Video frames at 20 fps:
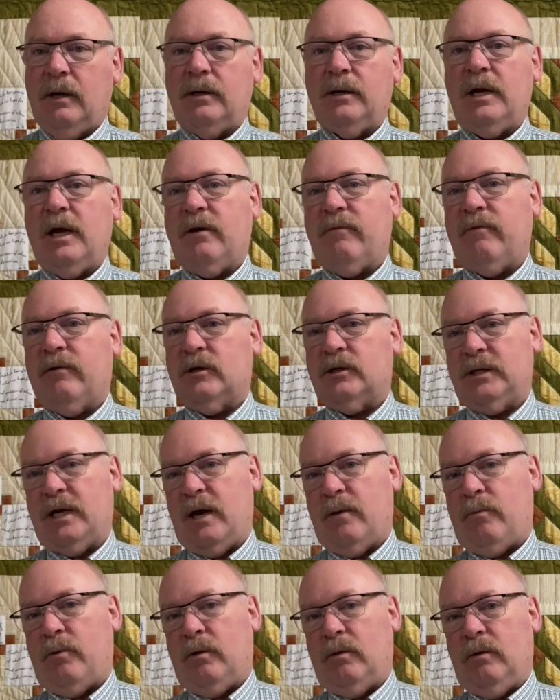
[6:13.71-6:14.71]
Take, for
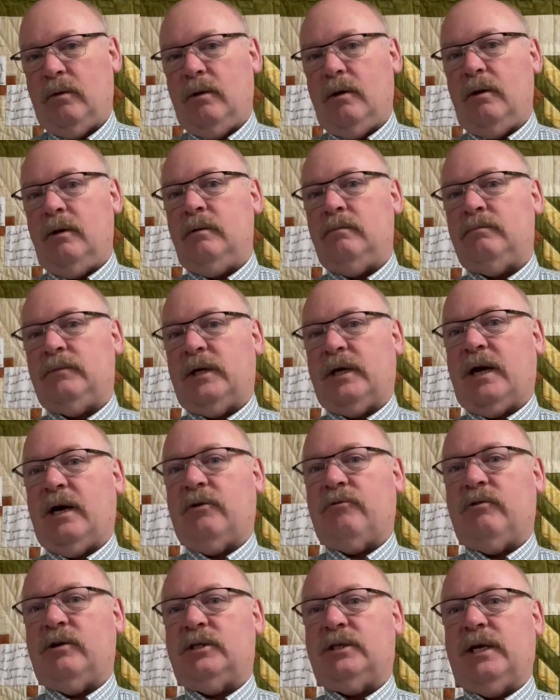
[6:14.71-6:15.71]
example, the
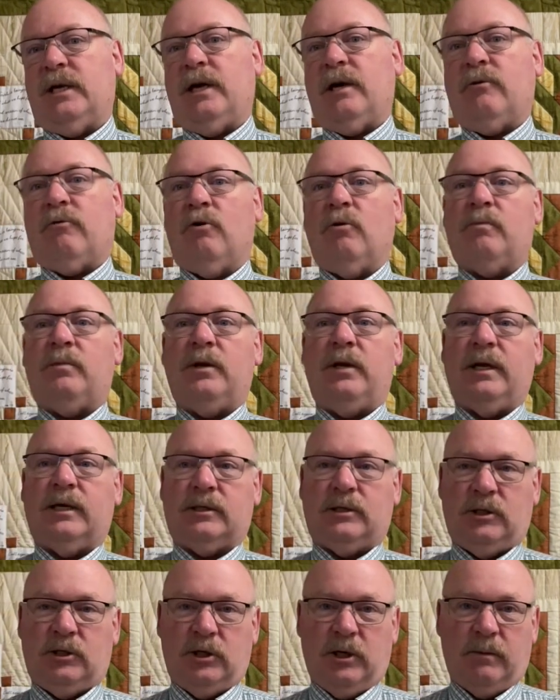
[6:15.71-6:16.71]
country singing group, the
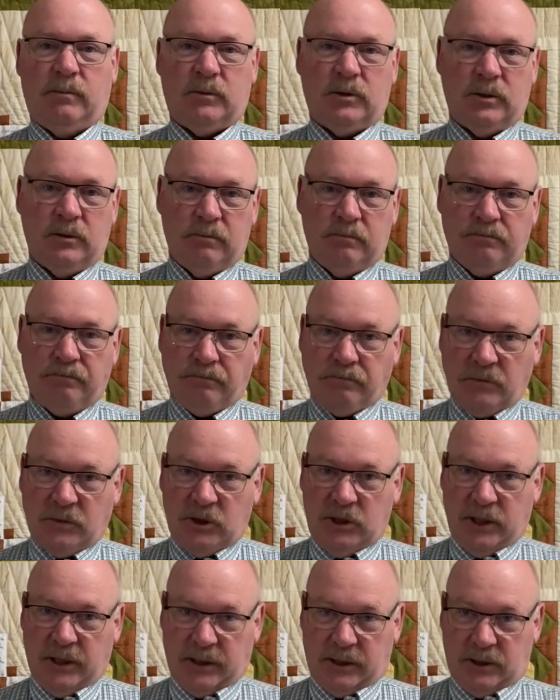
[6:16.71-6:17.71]
Dixie Chips.
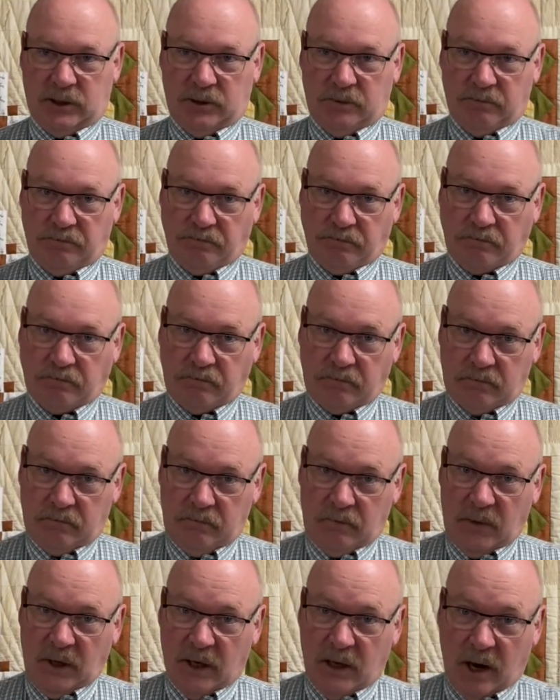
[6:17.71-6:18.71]
Chicks
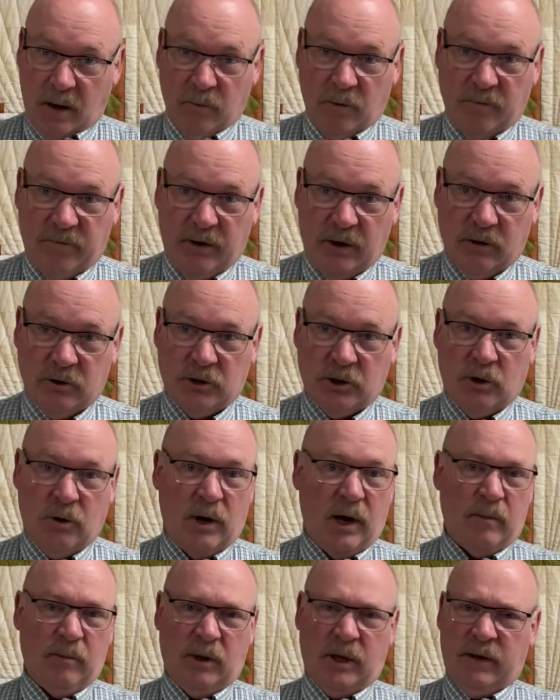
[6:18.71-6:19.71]
a number of years ago,
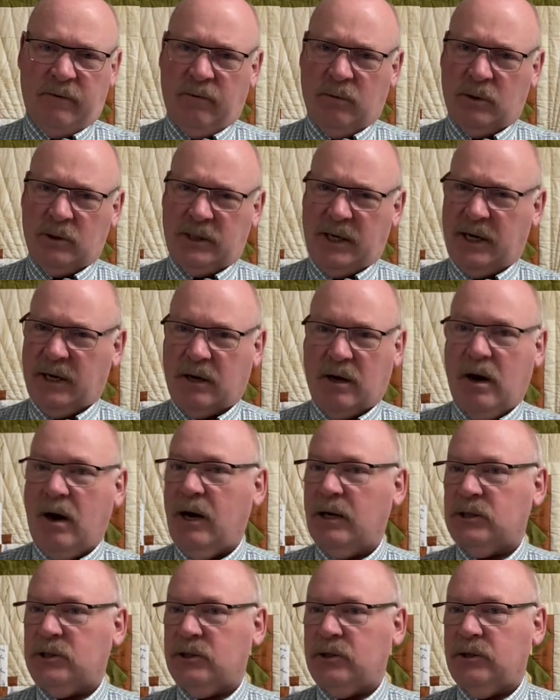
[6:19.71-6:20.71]
I believe it was at a
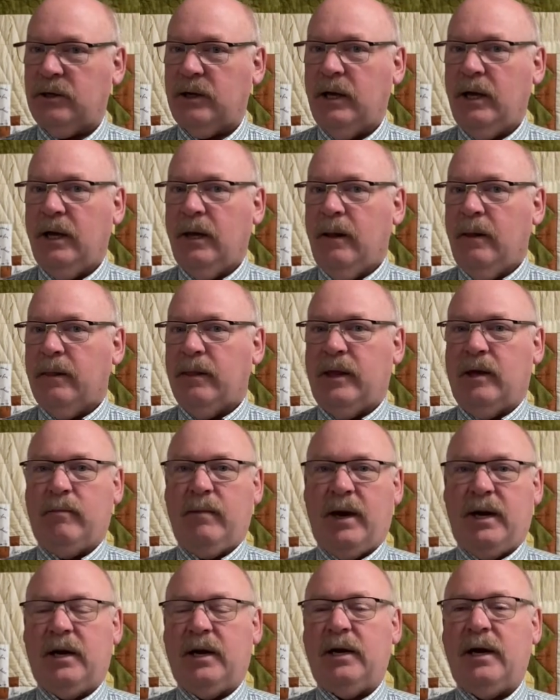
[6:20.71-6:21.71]
concert, they
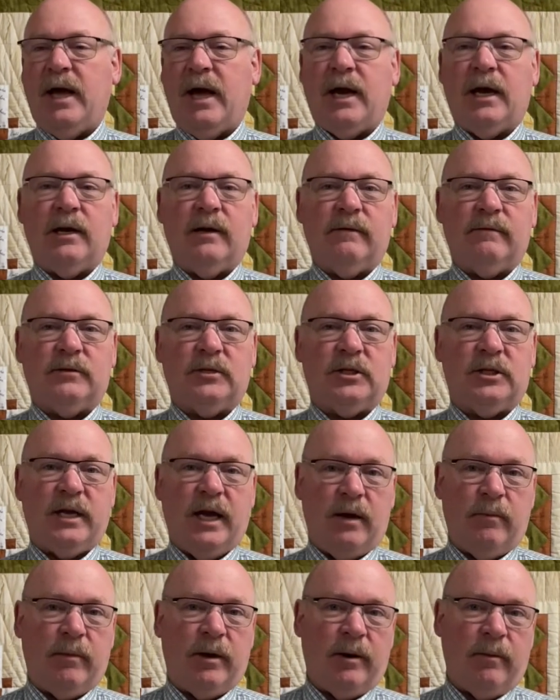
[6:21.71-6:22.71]
made a negative
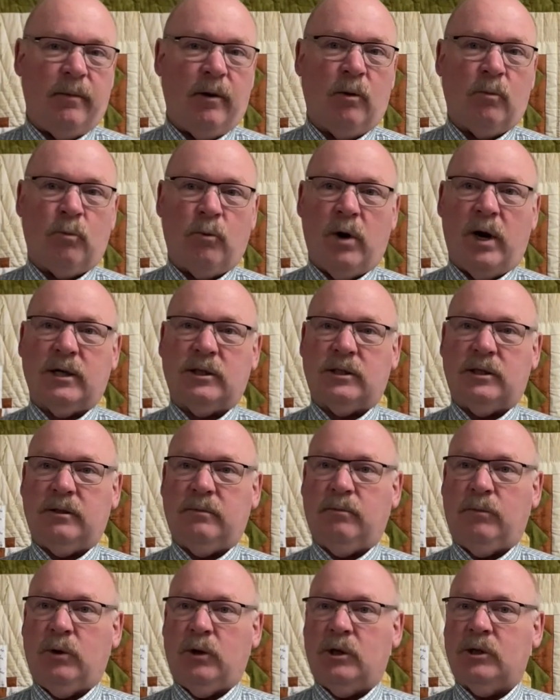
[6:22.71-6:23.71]
statement about
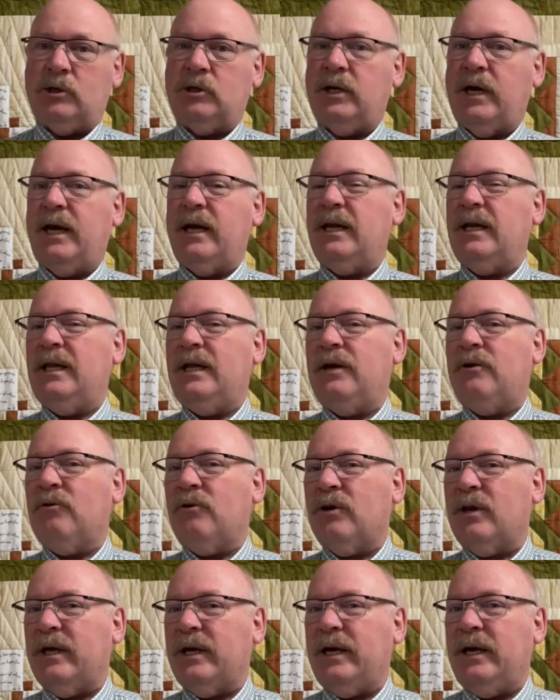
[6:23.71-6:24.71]
President Bush, and
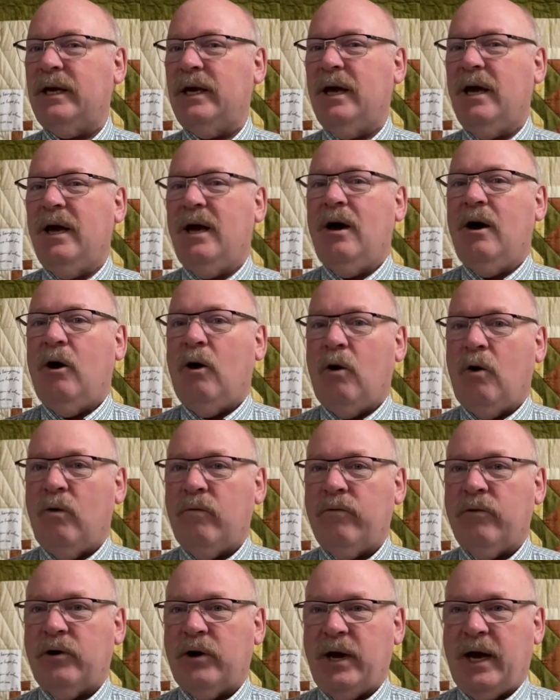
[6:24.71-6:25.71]
literally
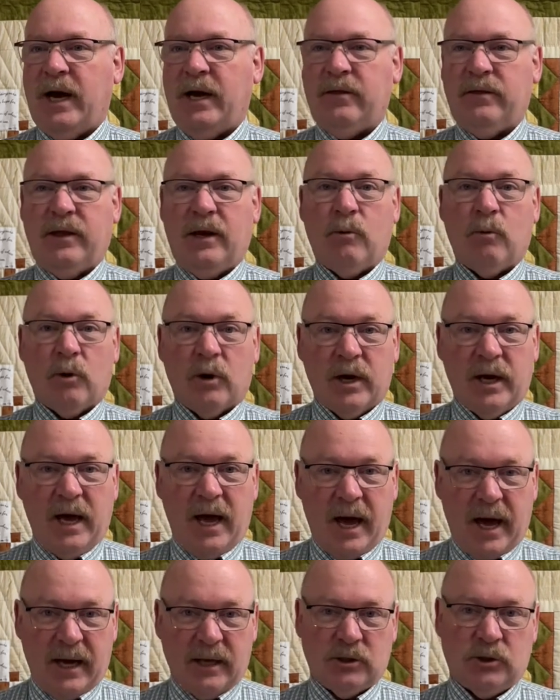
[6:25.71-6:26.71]
overnight they were
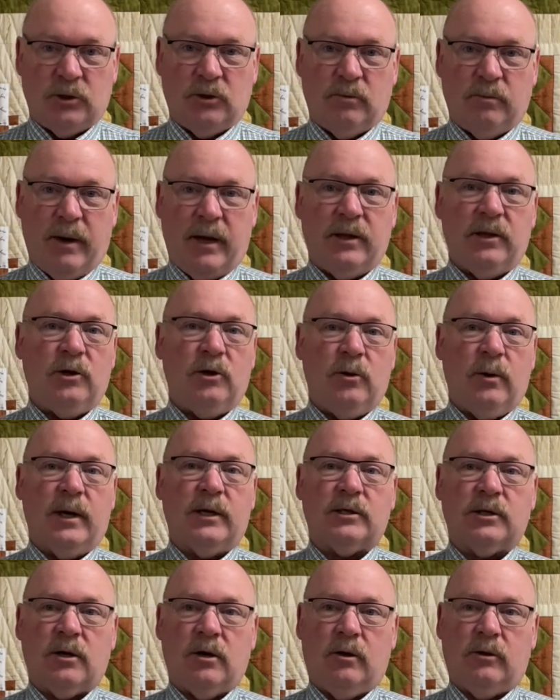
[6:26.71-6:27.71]
canceled by the
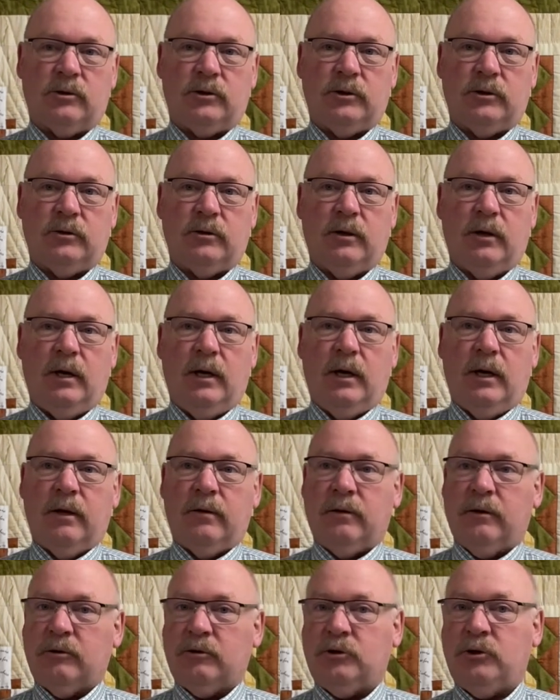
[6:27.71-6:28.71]
US culture.
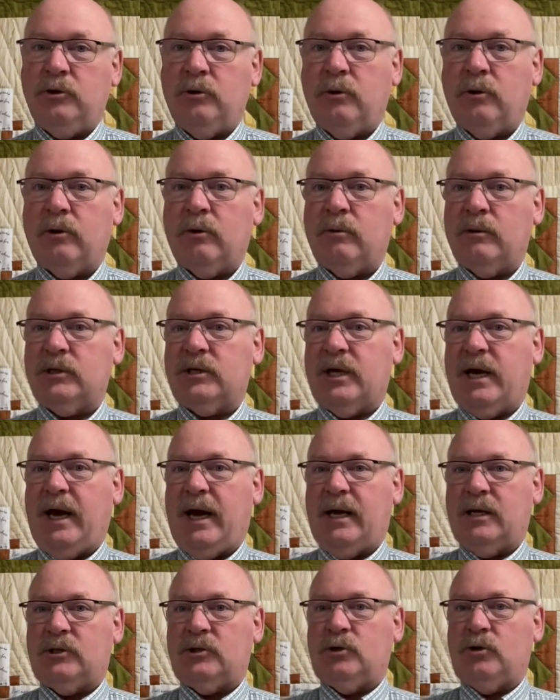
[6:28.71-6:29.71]
Their tour was
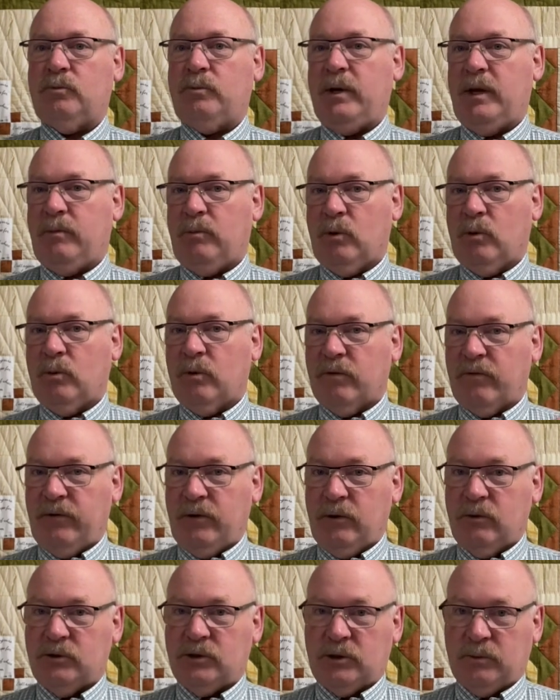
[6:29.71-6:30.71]
canceled, people
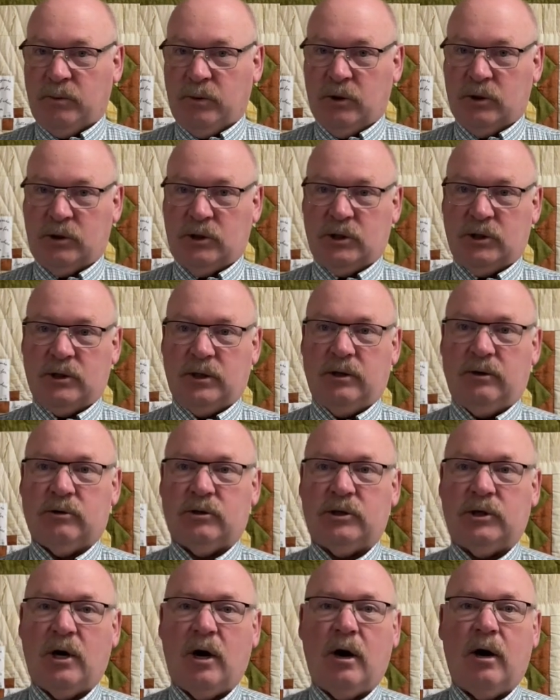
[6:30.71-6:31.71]
refused to purchase their
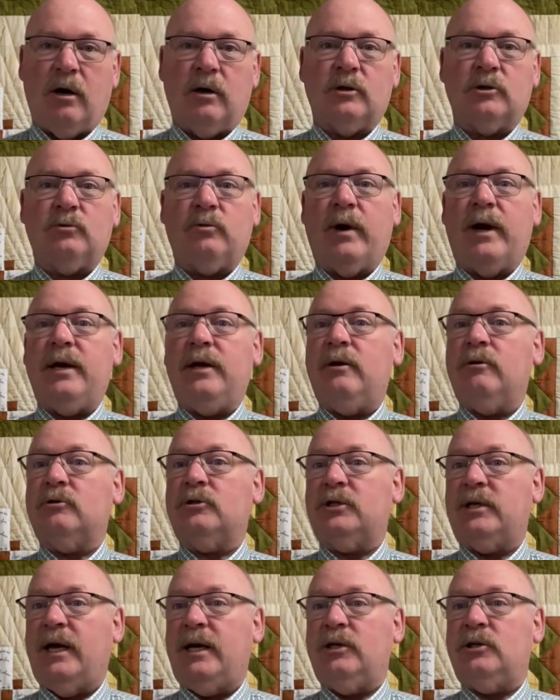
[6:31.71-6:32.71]
songs, radio
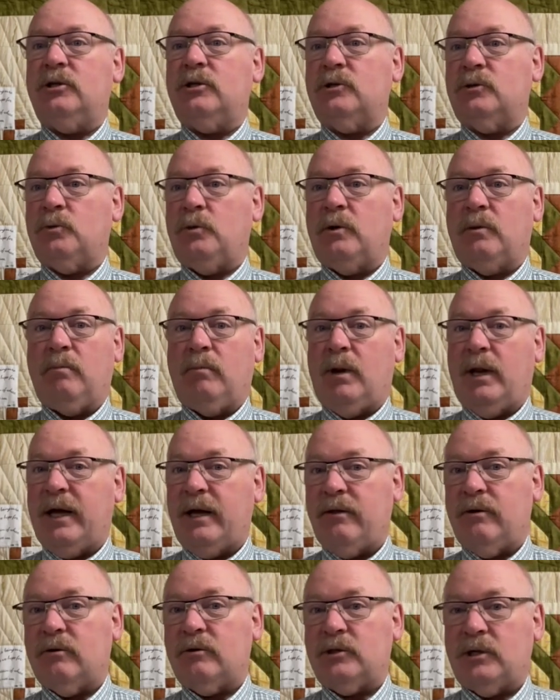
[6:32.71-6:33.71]
stations wouldn't
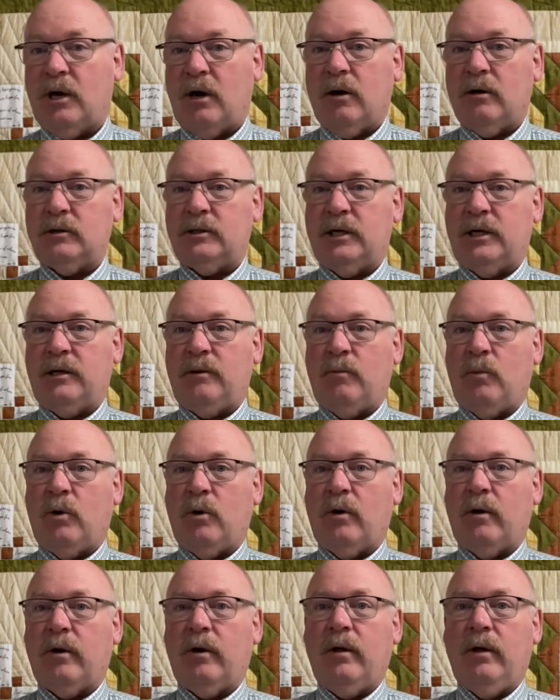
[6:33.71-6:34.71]
play their songs
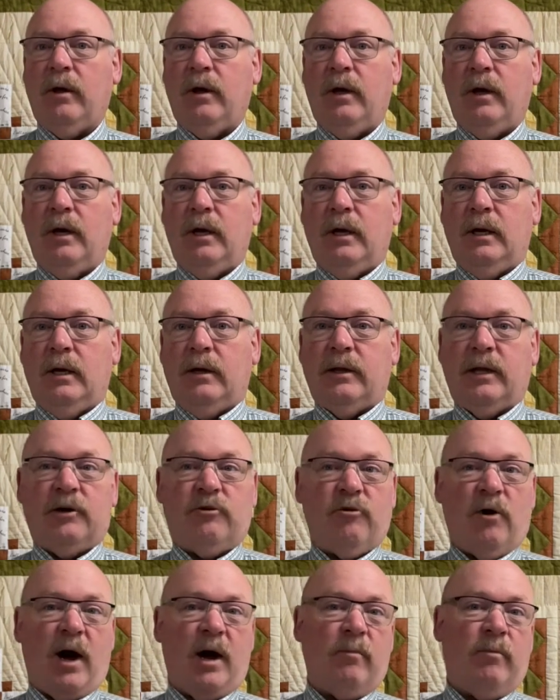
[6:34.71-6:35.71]
anymore. They
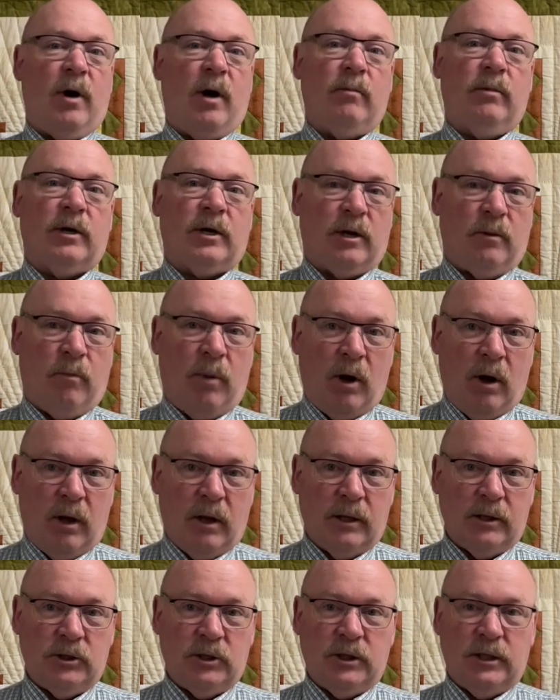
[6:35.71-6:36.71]
tried public
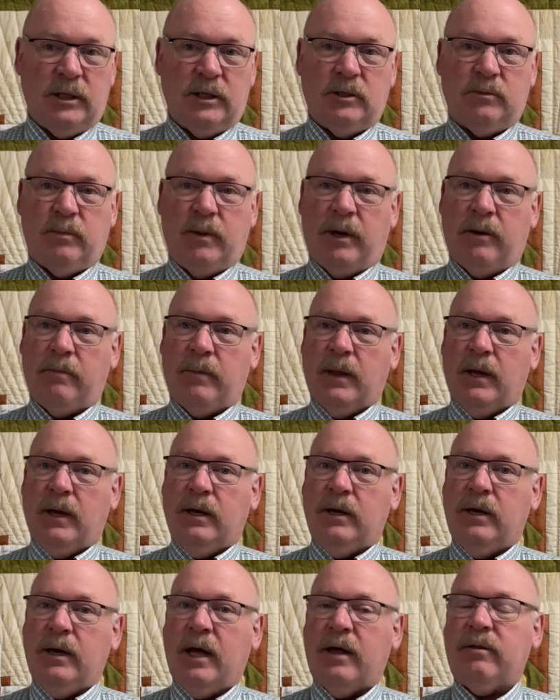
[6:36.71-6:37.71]
apologies, but
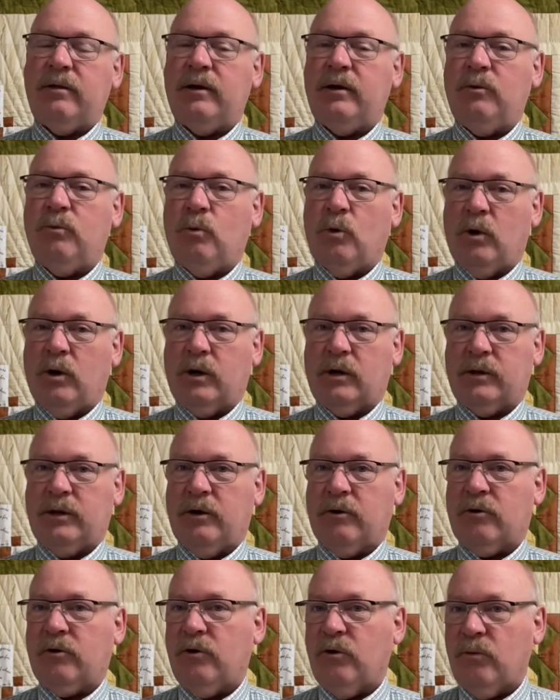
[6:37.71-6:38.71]
nothing worked.
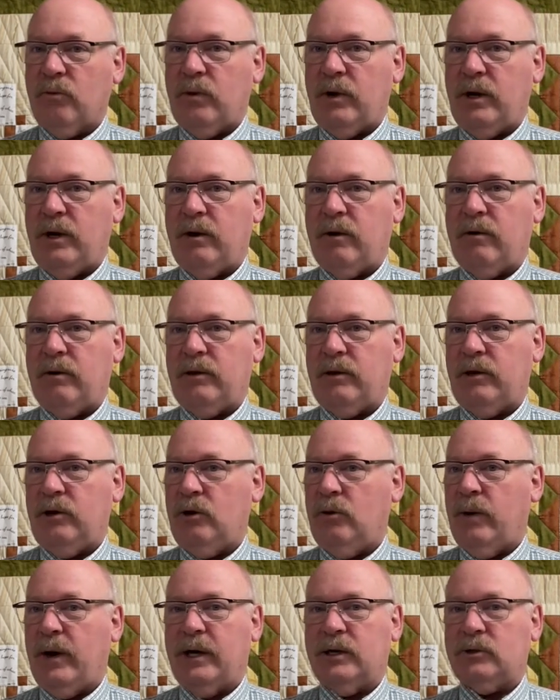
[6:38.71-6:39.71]
Their career in the
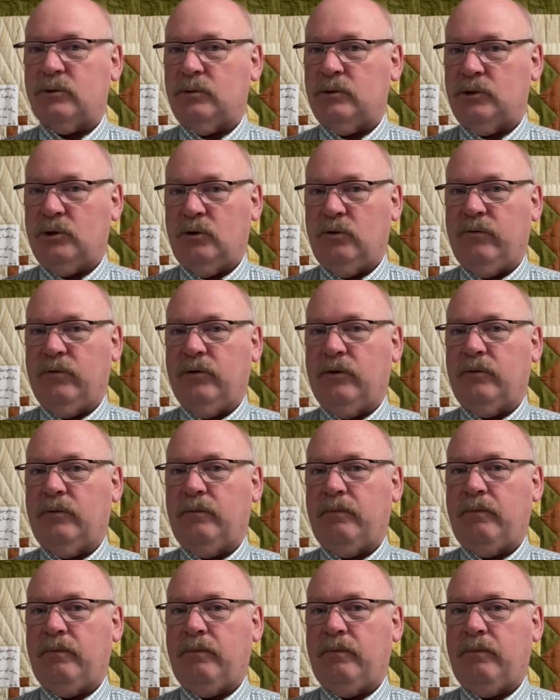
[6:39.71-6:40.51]
US was over.